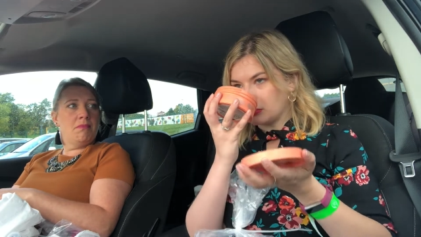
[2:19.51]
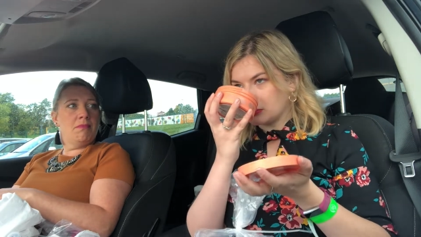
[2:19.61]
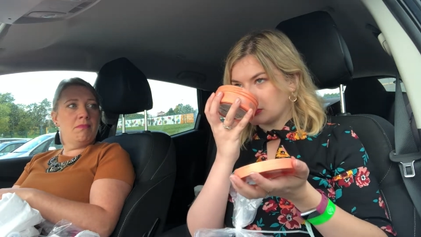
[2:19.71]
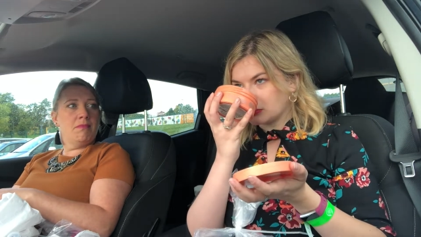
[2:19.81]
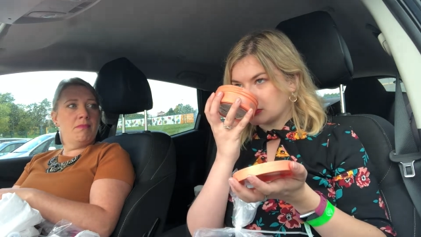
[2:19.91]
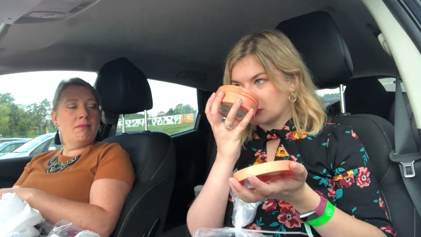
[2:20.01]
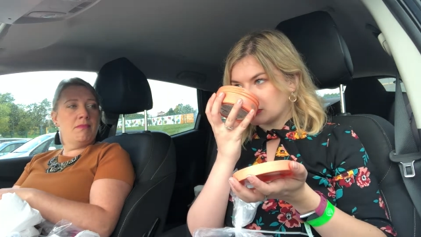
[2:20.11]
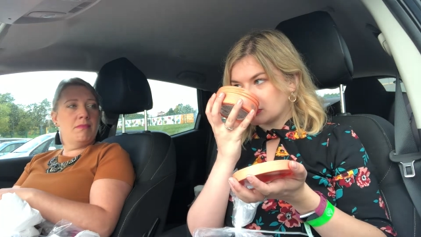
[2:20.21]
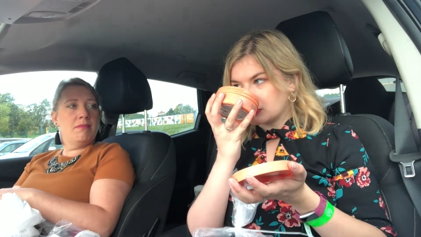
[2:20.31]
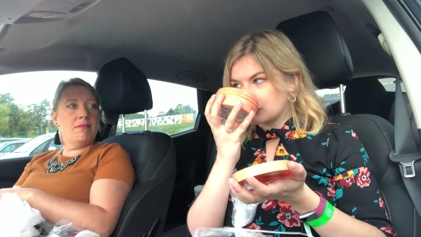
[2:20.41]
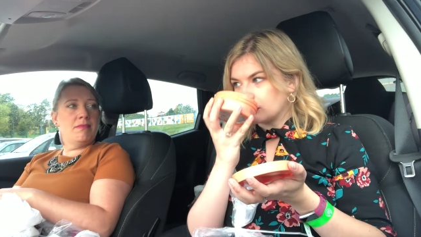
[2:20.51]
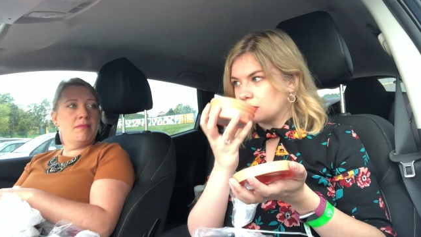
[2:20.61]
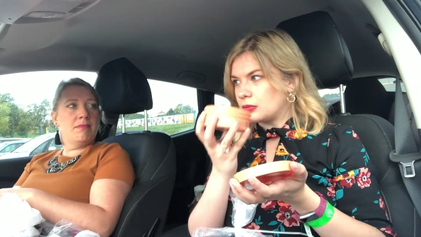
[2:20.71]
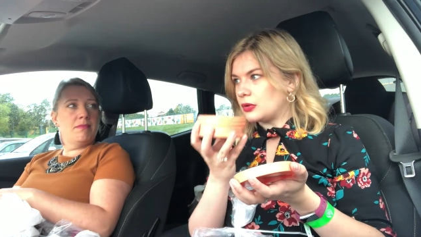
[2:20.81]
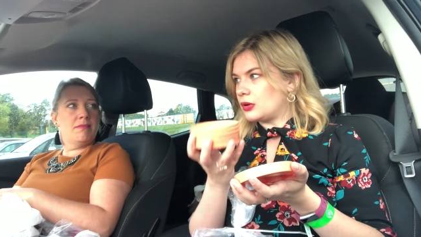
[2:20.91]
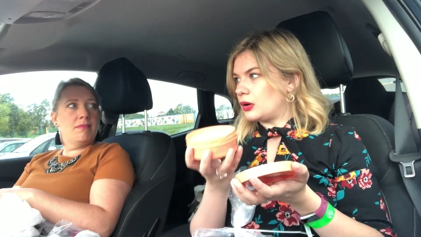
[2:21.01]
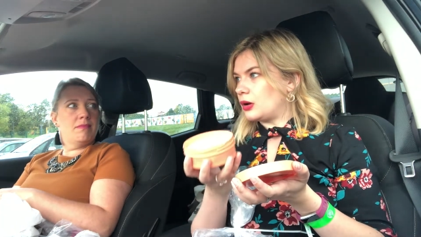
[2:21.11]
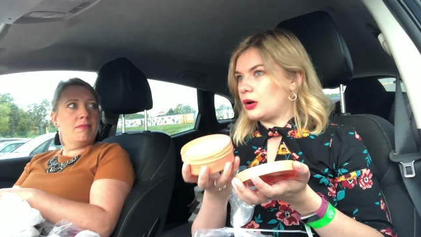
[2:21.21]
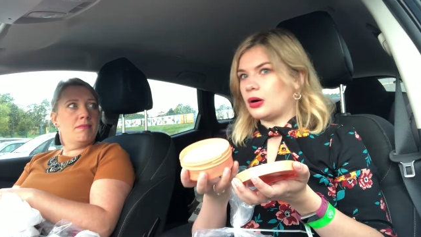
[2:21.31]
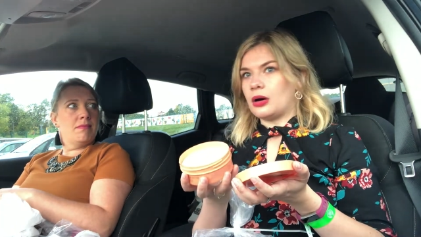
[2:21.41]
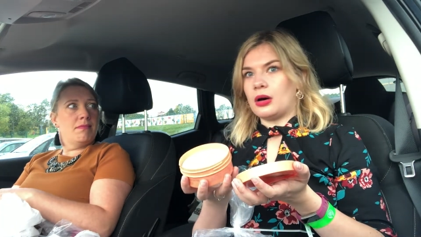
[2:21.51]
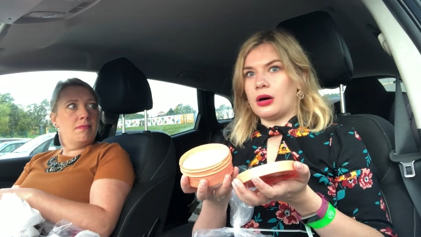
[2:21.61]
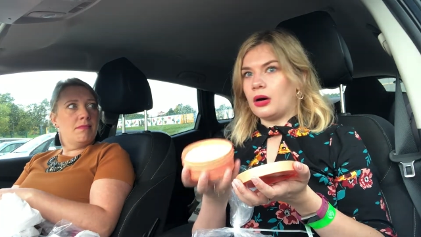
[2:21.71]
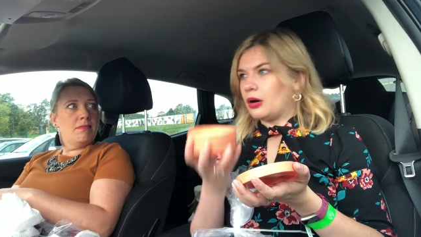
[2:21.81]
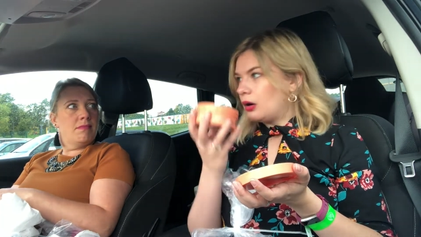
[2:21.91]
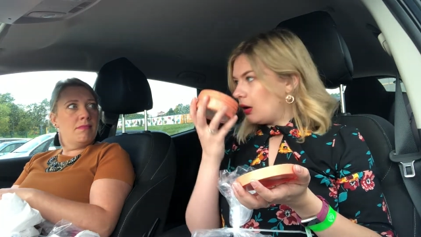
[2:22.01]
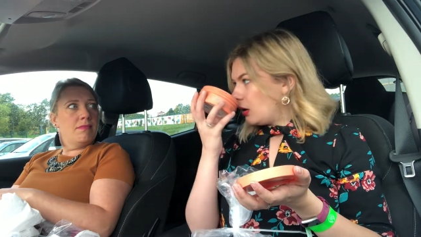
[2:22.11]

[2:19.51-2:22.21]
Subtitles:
Nobody speaks.